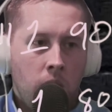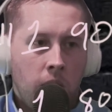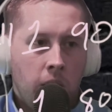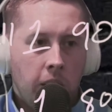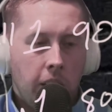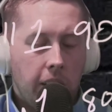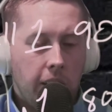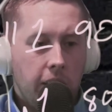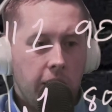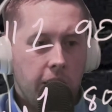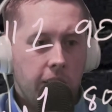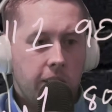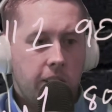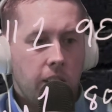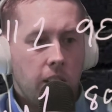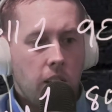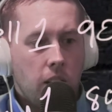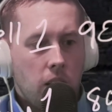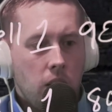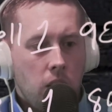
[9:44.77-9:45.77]
is
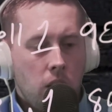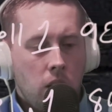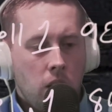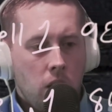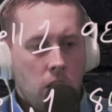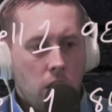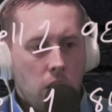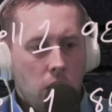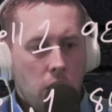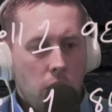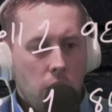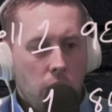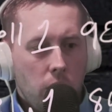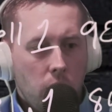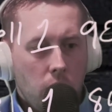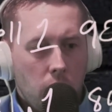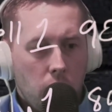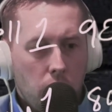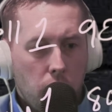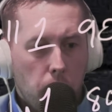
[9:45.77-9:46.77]

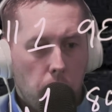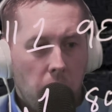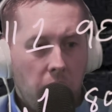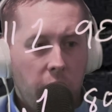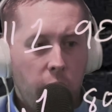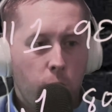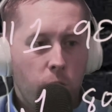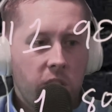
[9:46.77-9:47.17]
the money you